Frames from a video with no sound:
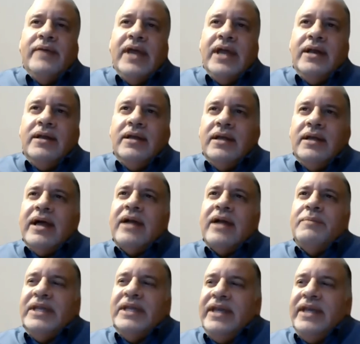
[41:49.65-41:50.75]
And a lot of
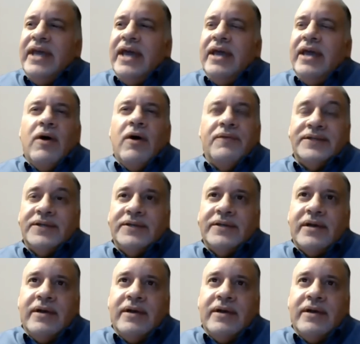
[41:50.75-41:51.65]
PTA officers